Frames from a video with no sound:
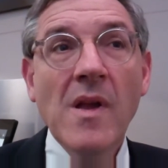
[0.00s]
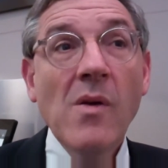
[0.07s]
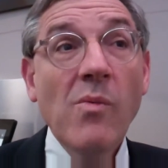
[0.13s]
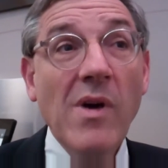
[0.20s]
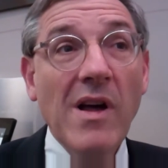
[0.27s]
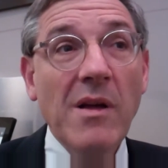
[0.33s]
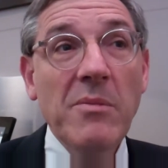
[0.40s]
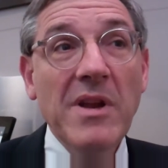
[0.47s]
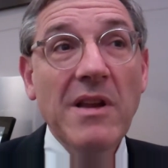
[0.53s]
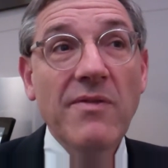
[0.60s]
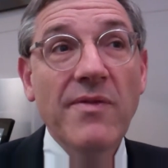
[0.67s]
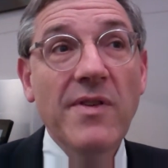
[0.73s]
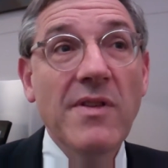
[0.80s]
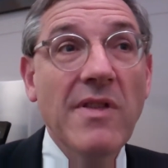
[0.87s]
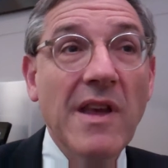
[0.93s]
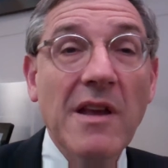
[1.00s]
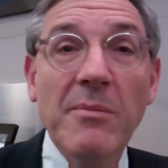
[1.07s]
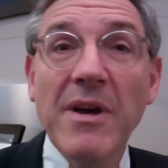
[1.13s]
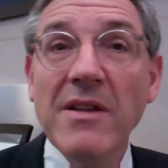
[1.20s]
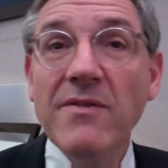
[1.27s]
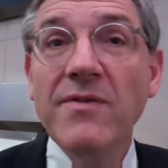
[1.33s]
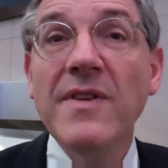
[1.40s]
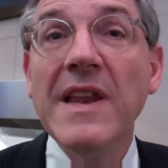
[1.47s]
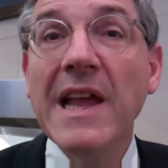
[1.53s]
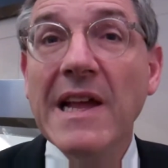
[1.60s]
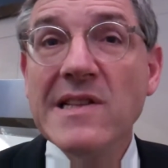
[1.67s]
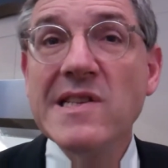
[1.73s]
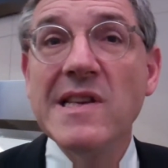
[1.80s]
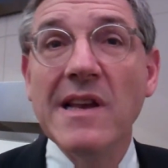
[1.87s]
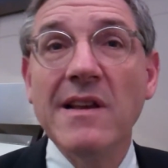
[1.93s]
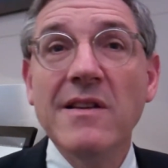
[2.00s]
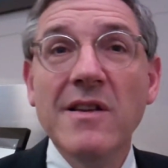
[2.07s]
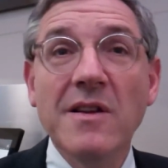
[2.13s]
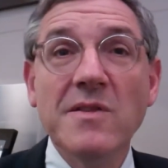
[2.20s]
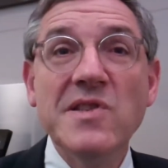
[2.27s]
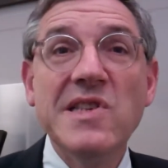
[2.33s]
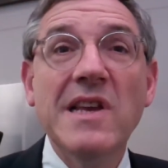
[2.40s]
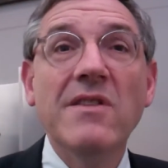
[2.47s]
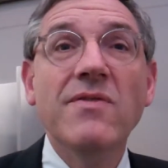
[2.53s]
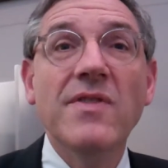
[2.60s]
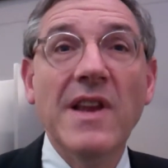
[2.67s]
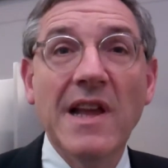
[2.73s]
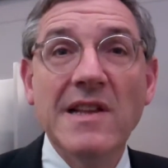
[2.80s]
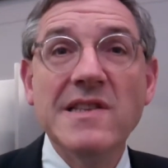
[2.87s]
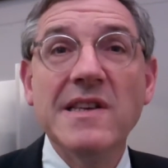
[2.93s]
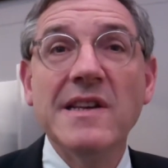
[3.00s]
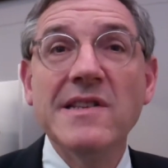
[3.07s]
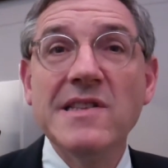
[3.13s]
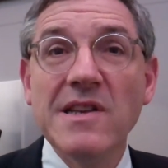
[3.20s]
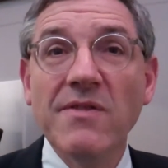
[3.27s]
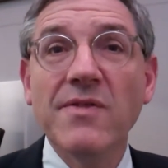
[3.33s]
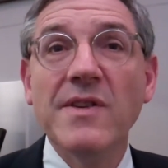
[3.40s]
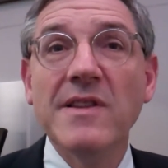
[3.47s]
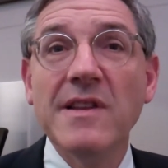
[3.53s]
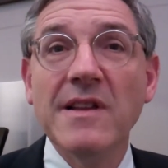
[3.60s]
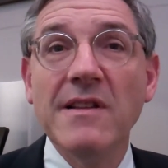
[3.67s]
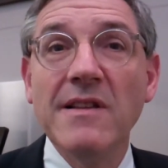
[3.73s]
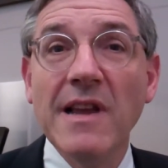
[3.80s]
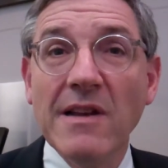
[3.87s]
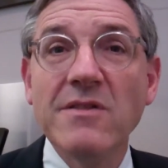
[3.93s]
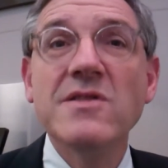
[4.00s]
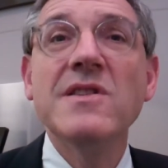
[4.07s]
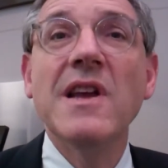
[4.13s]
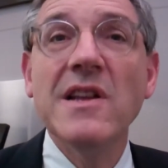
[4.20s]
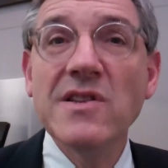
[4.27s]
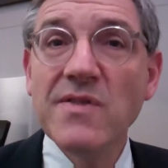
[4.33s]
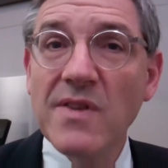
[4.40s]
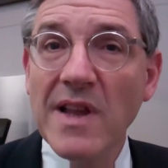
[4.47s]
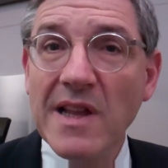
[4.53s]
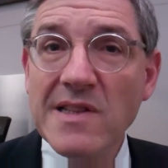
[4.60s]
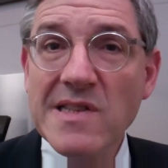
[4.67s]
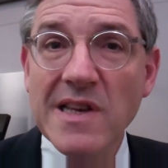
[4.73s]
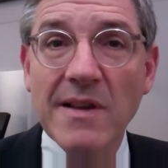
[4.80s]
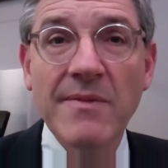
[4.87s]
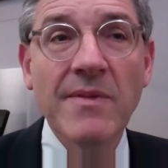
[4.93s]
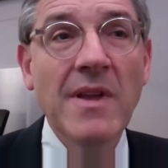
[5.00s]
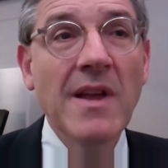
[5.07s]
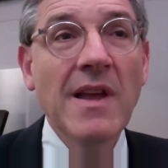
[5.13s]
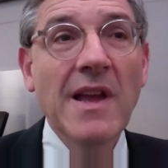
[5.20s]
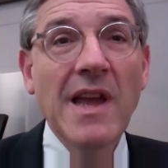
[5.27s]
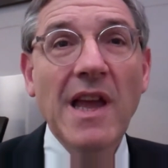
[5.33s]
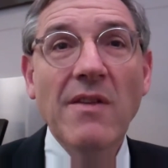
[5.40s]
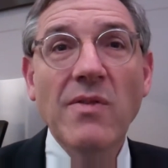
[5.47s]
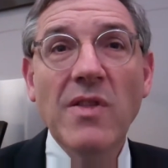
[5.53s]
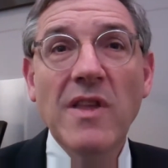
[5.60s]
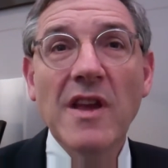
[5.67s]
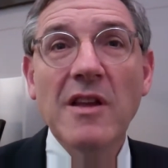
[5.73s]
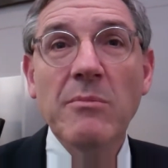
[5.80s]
Well, I mean, if you think about financing, seed financing is different than later stage financing. If you think